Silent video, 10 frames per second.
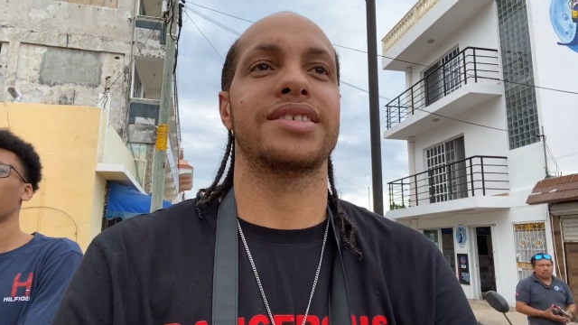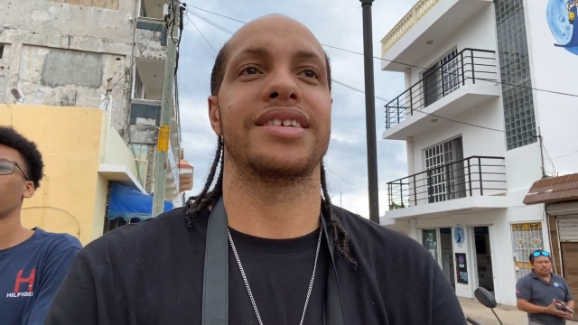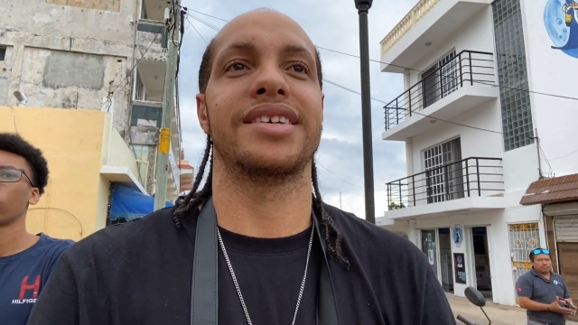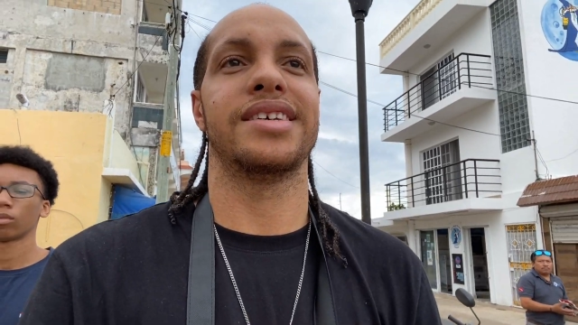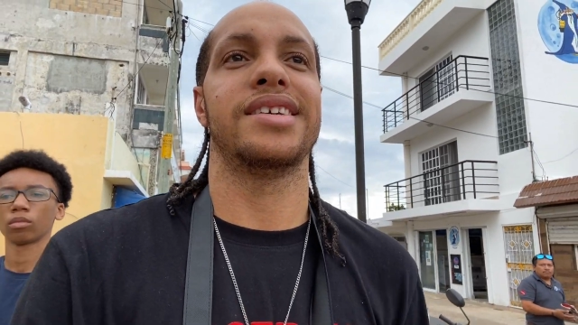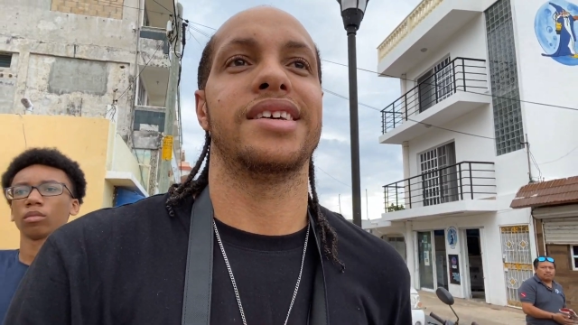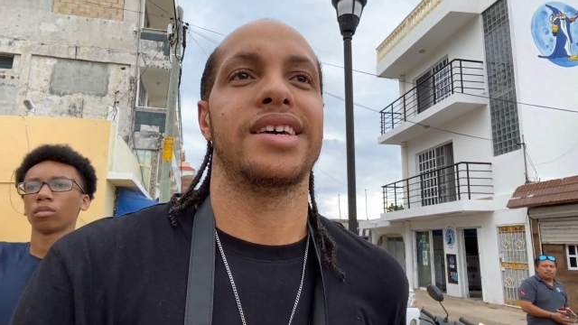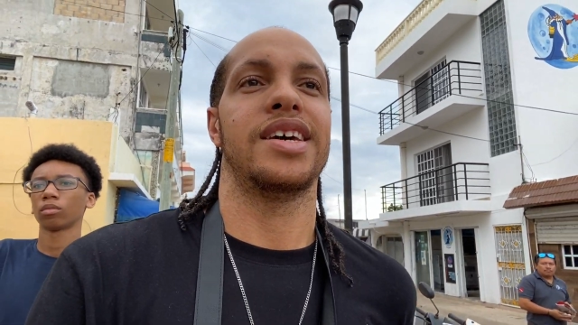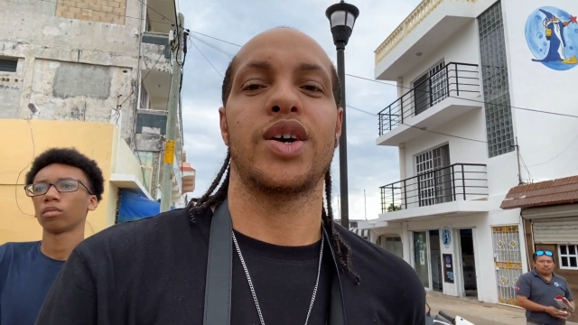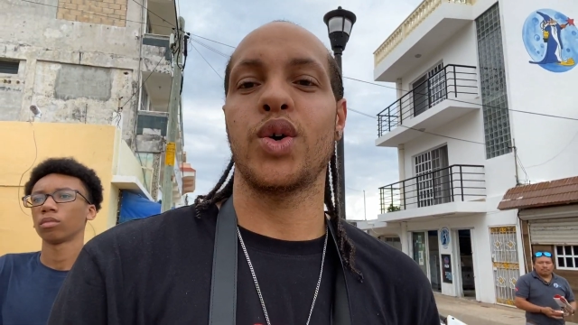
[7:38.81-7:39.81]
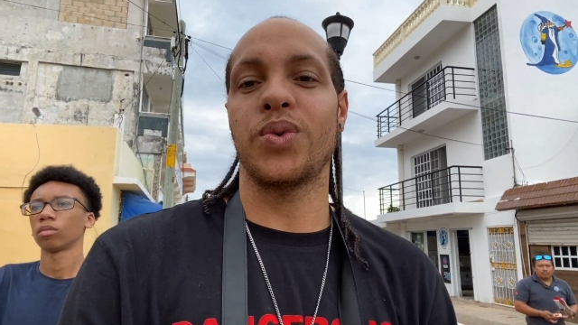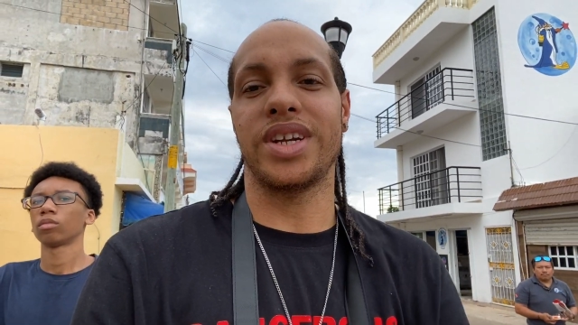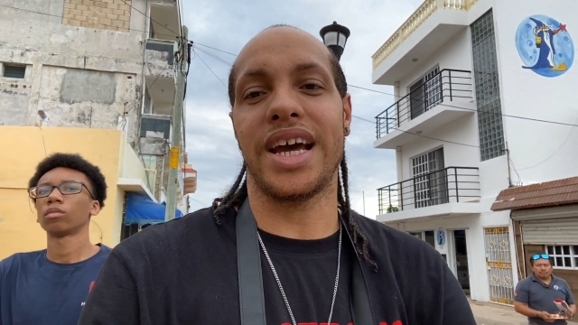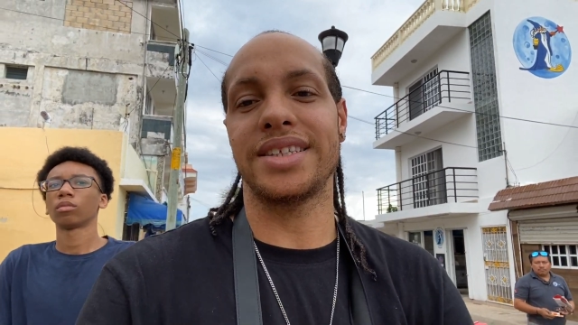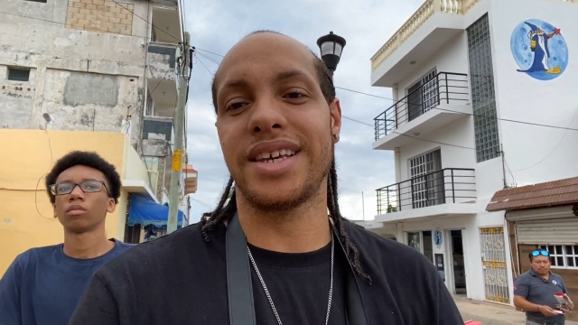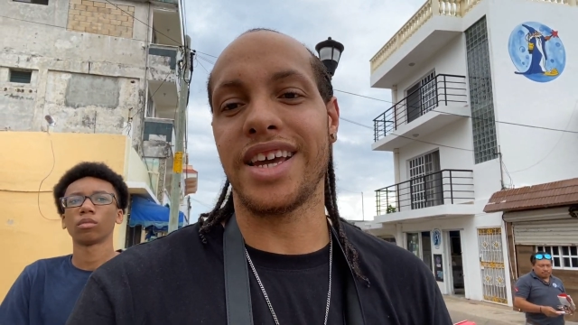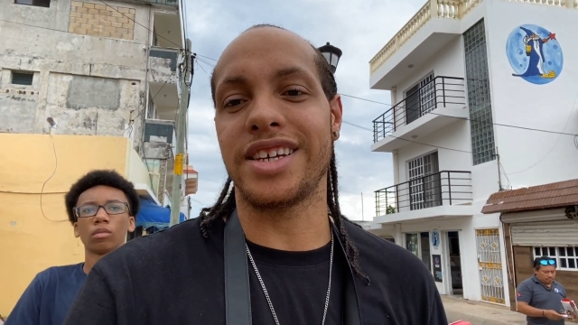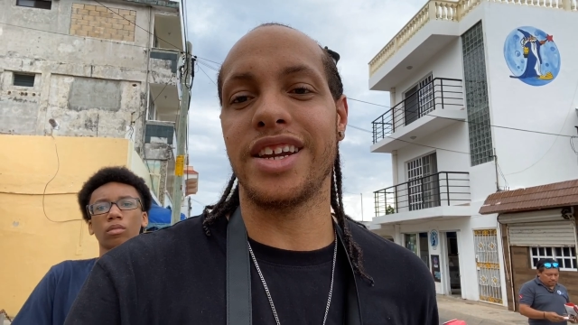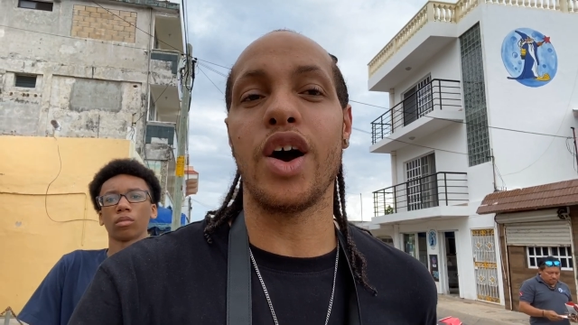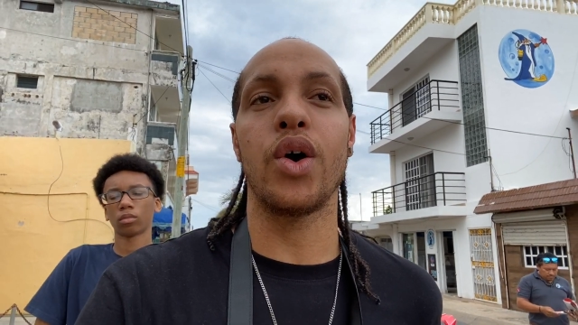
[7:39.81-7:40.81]
Speaker 1: Oh, Jesus. Who would not take
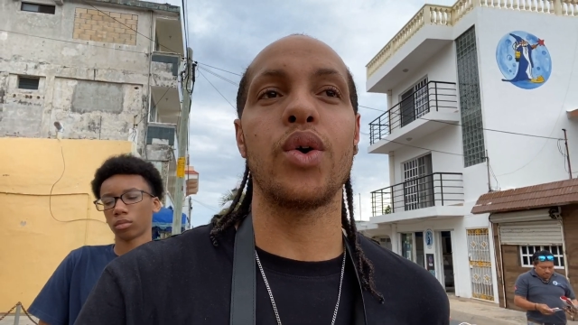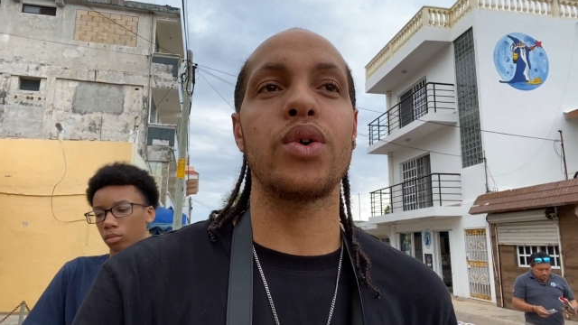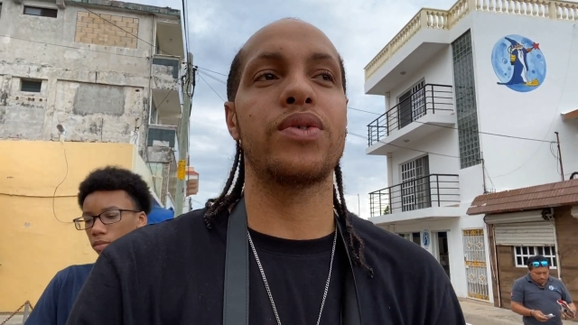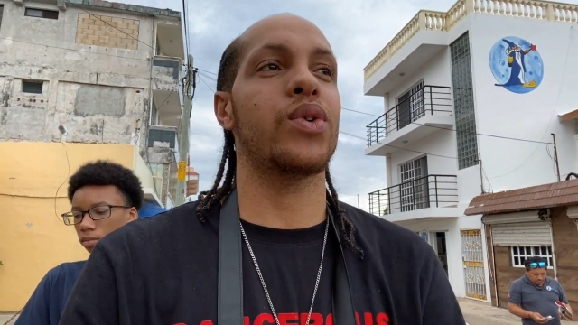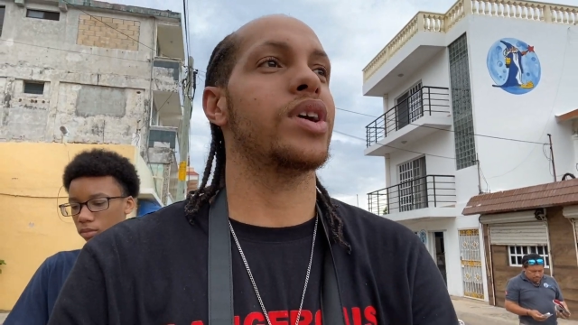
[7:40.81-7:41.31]
no for an